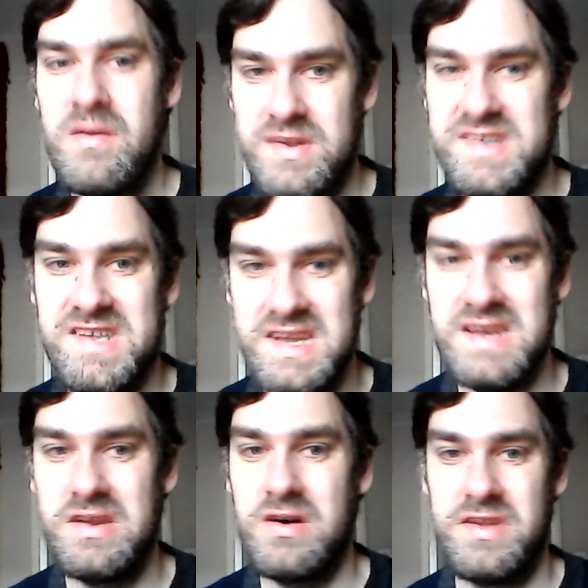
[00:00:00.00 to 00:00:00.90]
we see
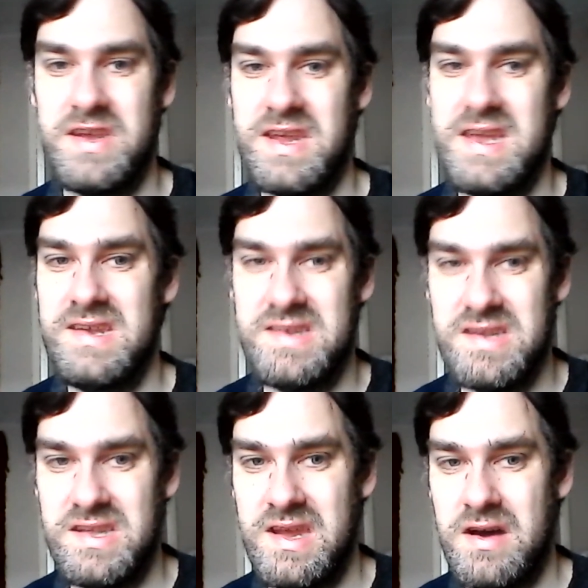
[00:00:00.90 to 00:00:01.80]
a nod again
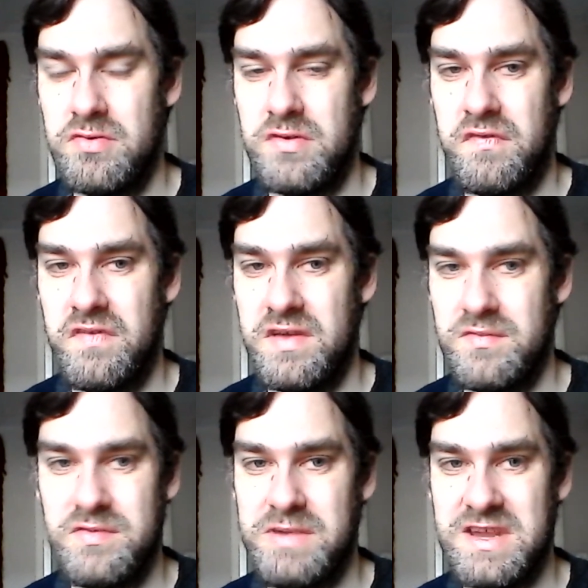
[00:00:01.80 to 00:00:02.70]
to the older
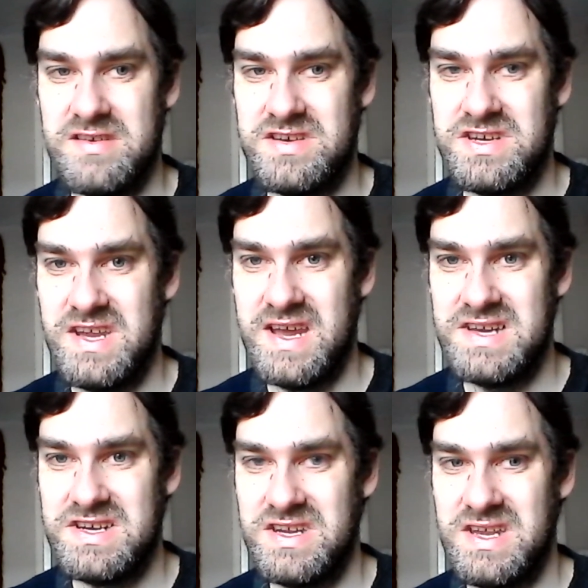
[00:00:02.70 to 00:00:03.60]
films, because she
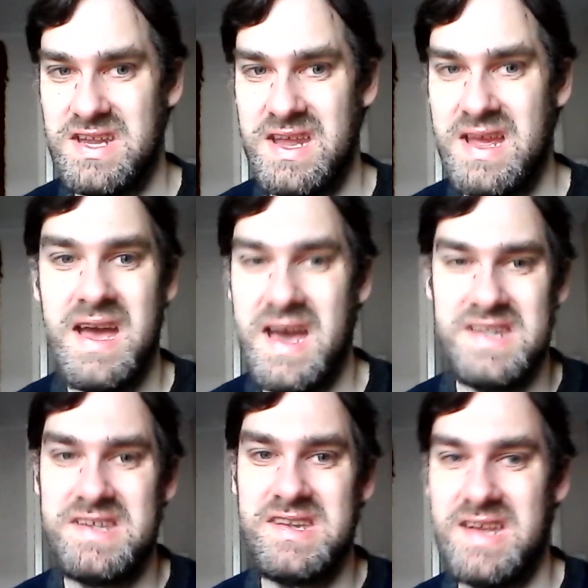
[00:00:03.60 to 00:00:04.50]
actually
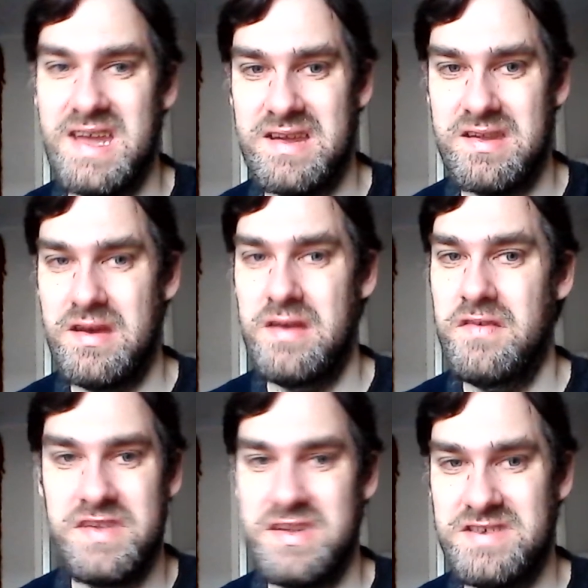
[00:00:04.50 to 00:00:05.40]
has to get
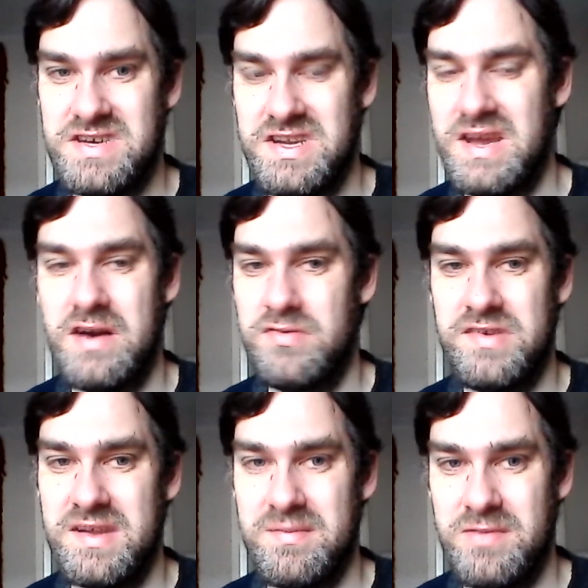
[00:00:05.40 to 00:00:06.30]
clothes. So she
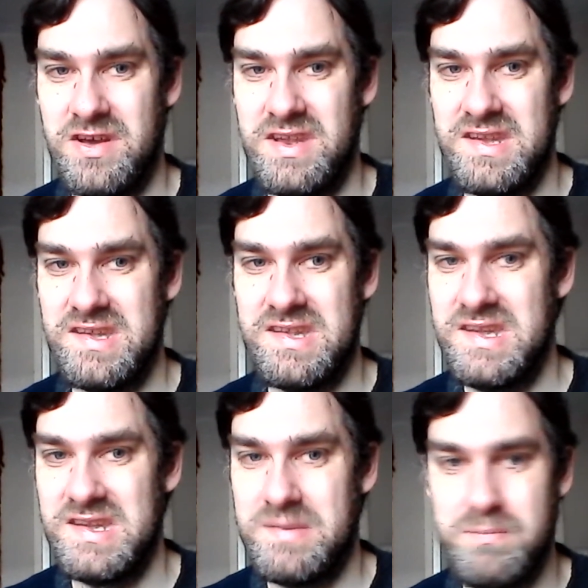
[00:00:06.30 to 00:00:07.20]
holds up like
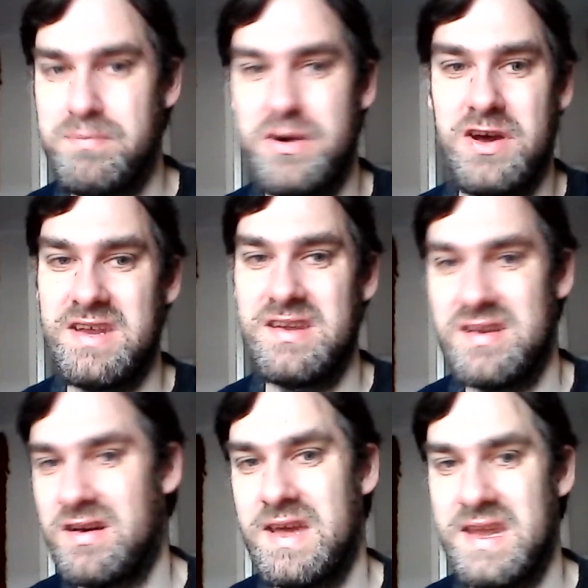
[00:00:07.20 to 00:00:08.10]
this biker
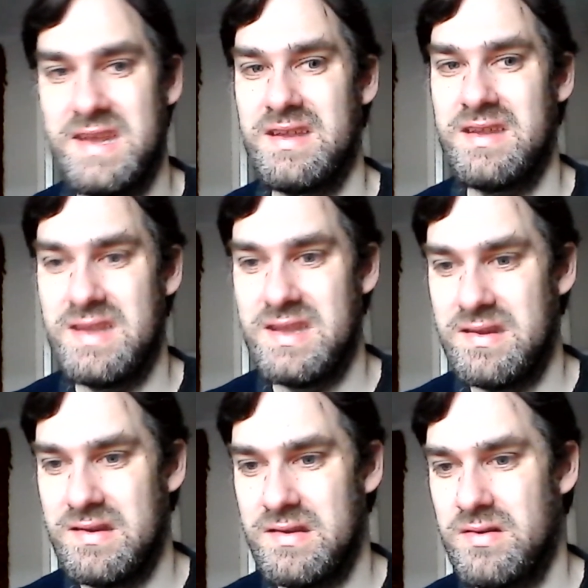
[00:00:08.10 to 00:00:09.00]
guy
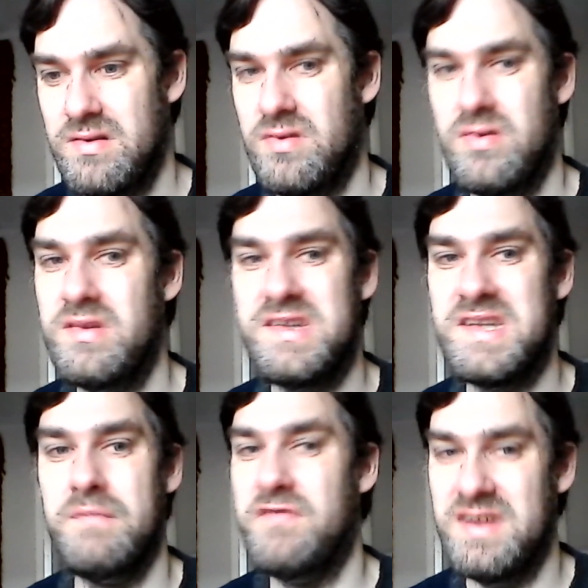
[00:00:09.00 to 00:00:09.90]
or
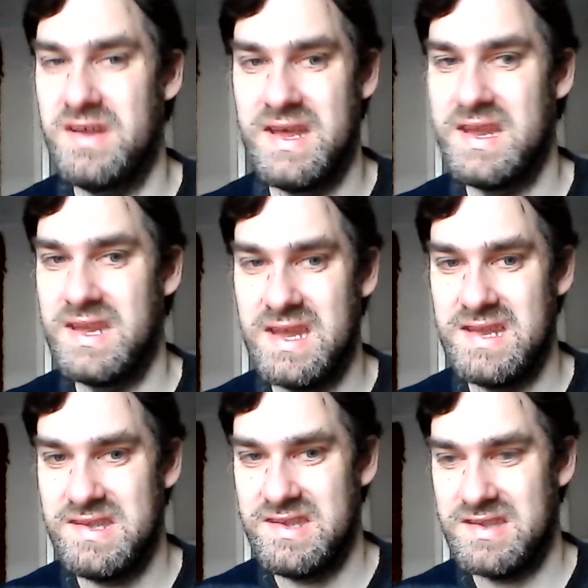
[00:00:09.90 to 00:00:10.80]
something like that, and
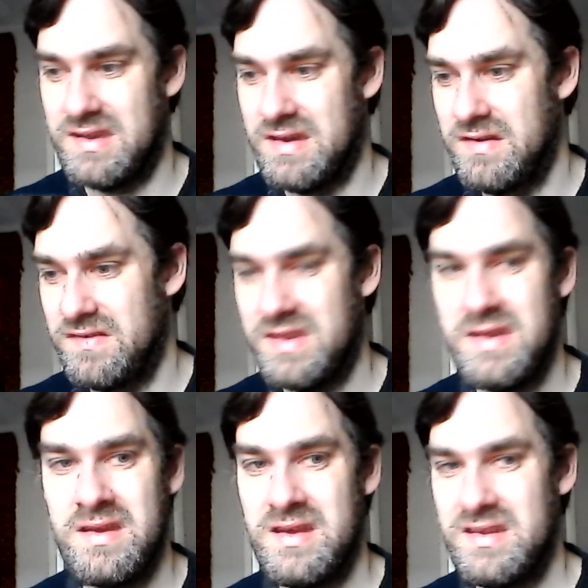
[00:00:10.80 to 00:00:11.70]
gets his clothes.
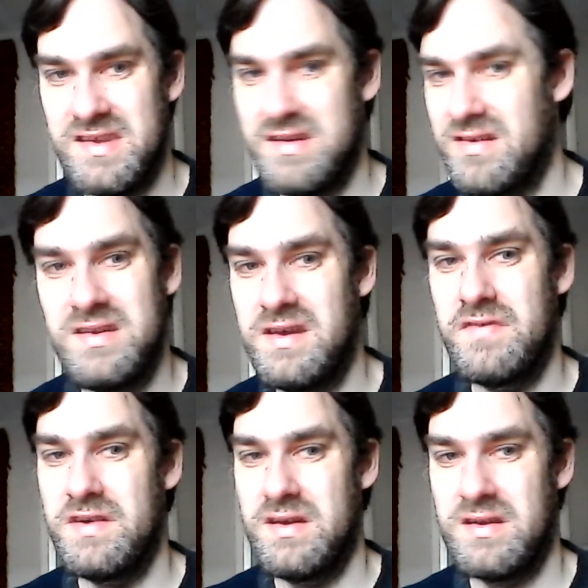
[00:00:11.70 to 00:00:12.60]
So
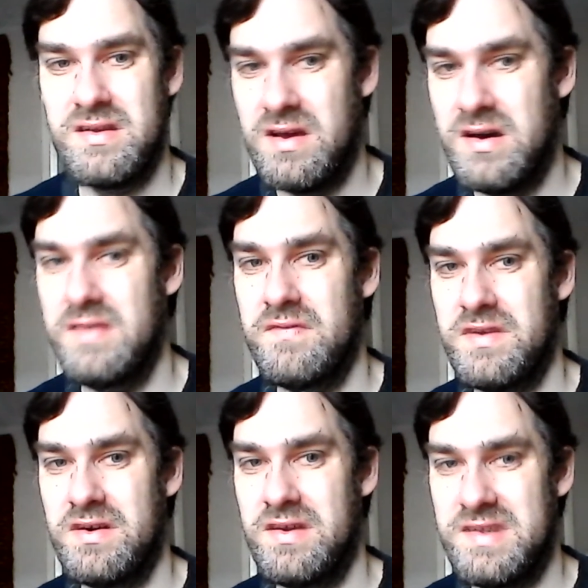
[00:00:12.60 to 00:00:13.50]
another kind of
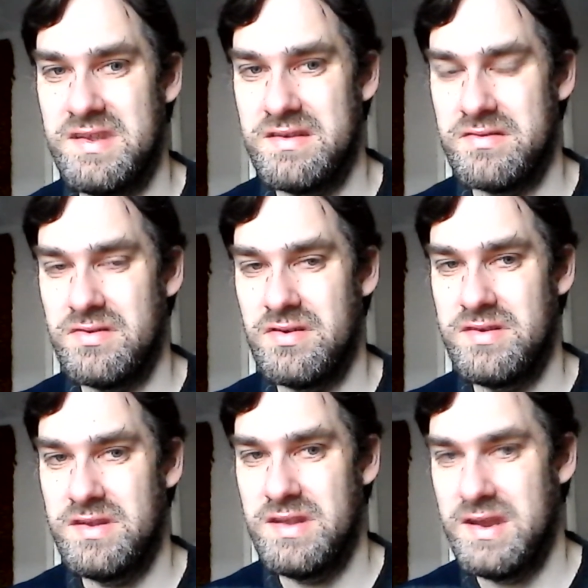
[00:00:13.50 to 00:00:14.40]
nice little
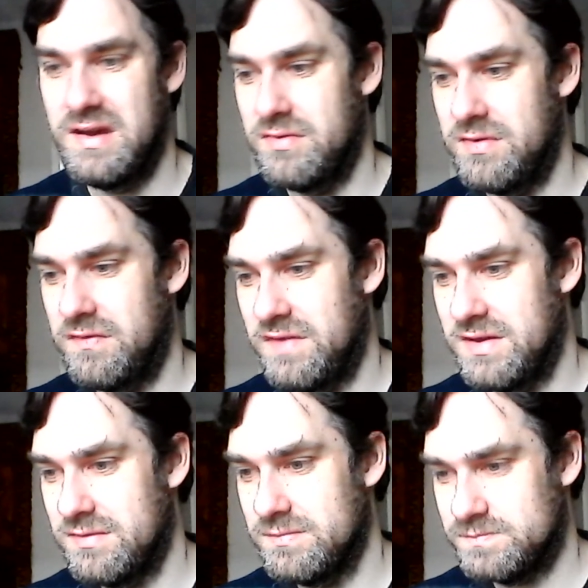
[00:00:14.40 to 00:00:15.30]
nod to the older
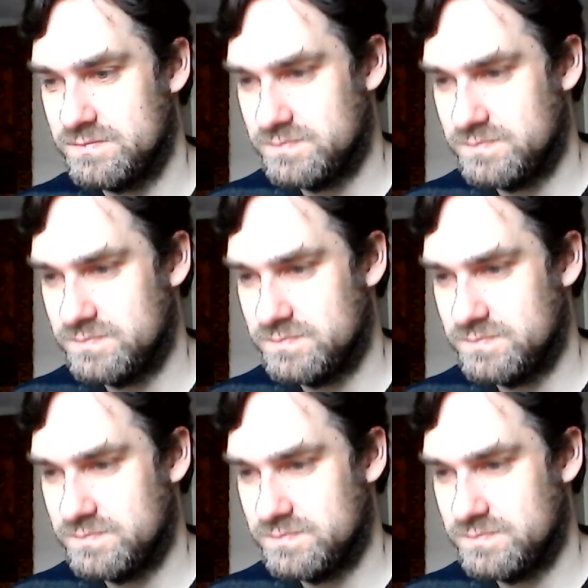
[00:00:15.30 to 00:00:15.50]
film.